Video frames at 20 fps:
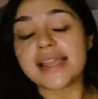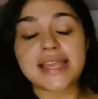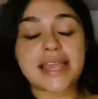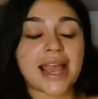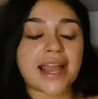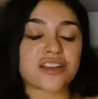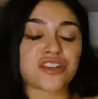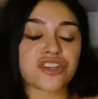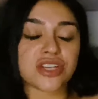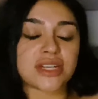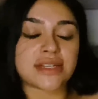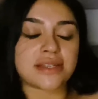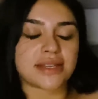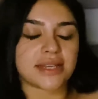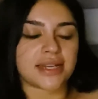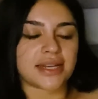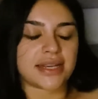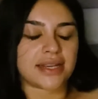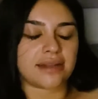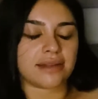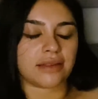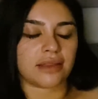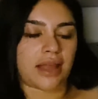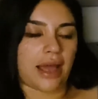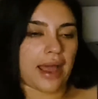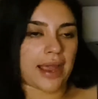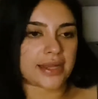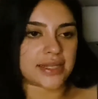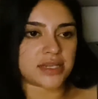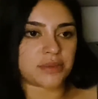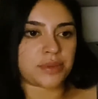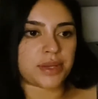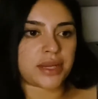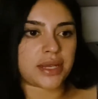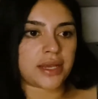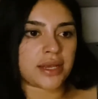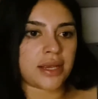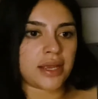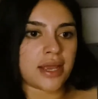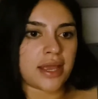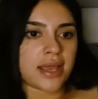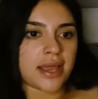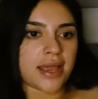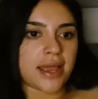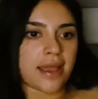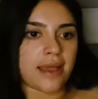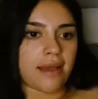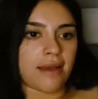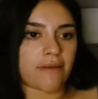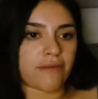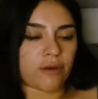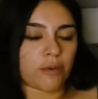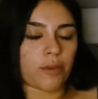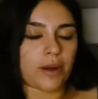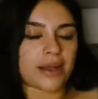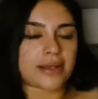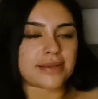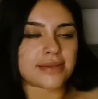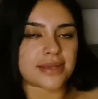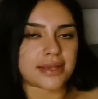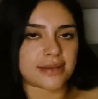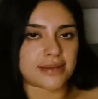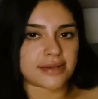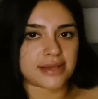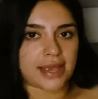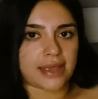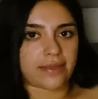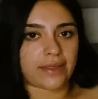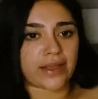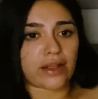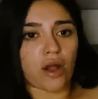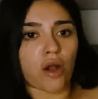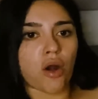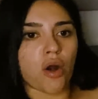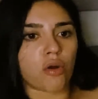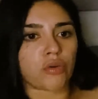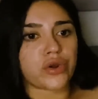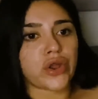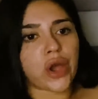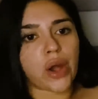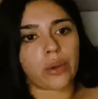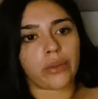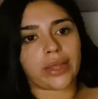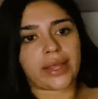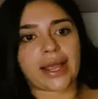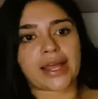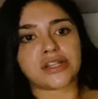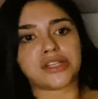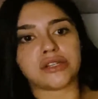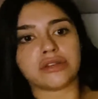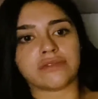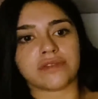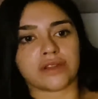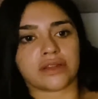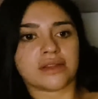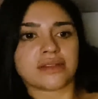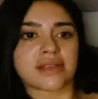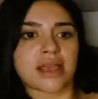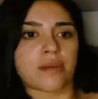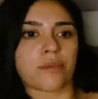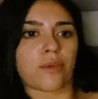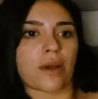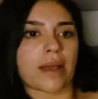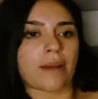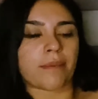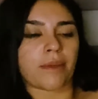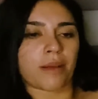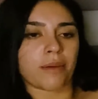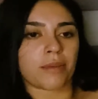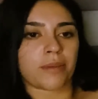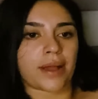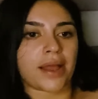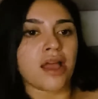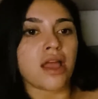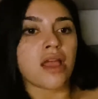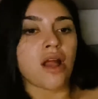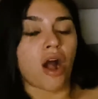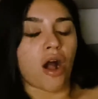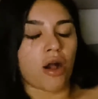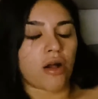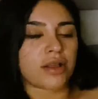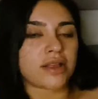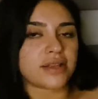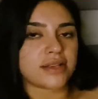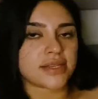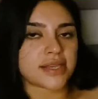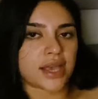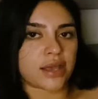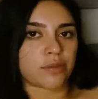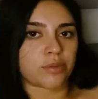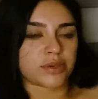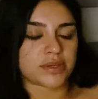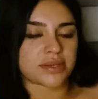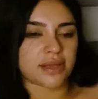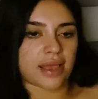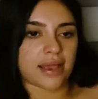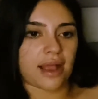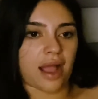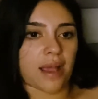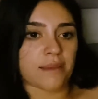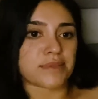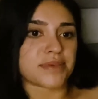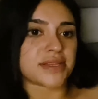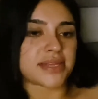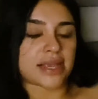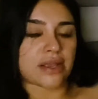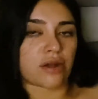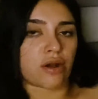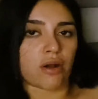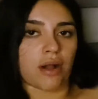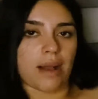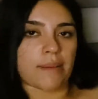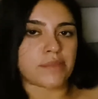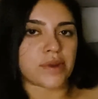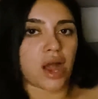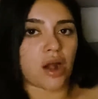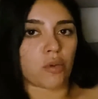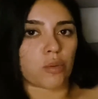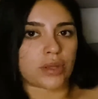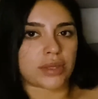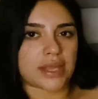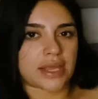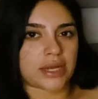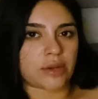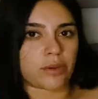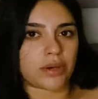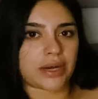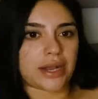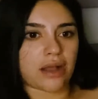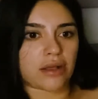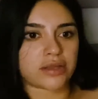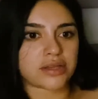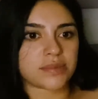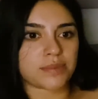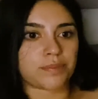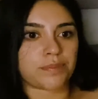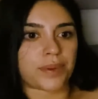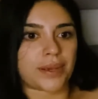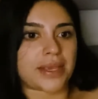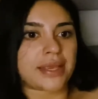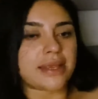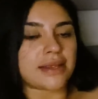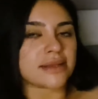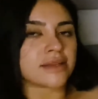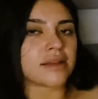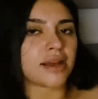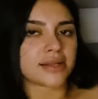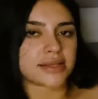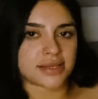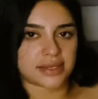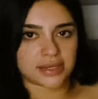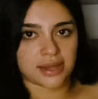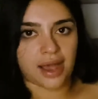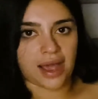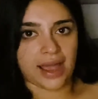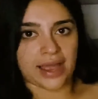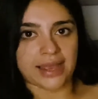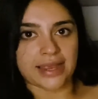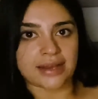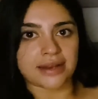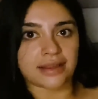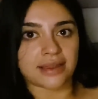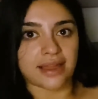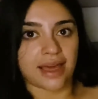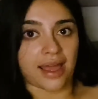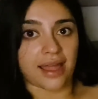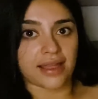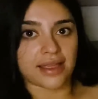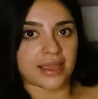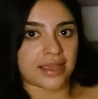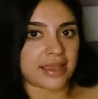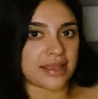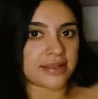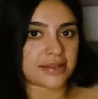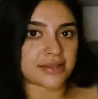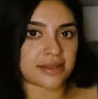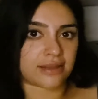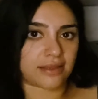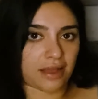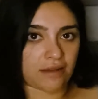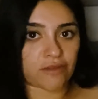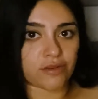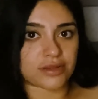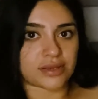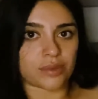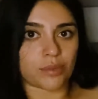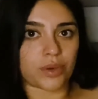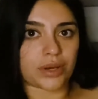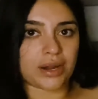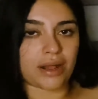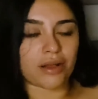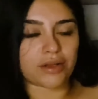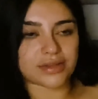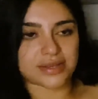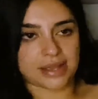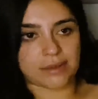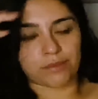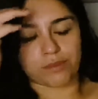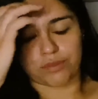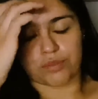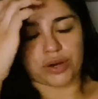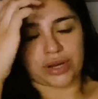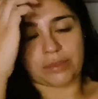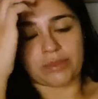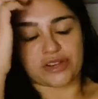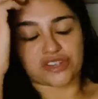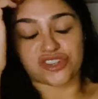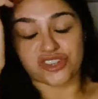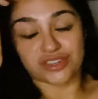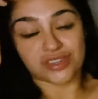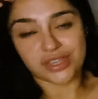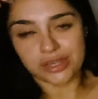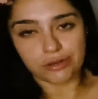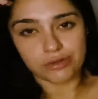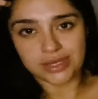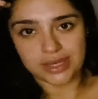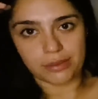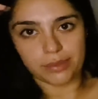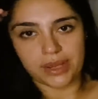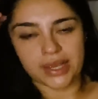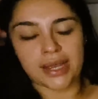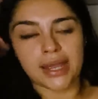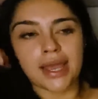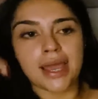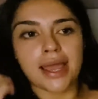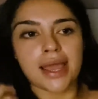actually didn't lie to me for once and say like, oh no, like, I do feel the same way, blah blah blah. All he said was like, I'm single, I'm not with anyone else. But he's not denying that he's in love with someone else, and pretty much just using me.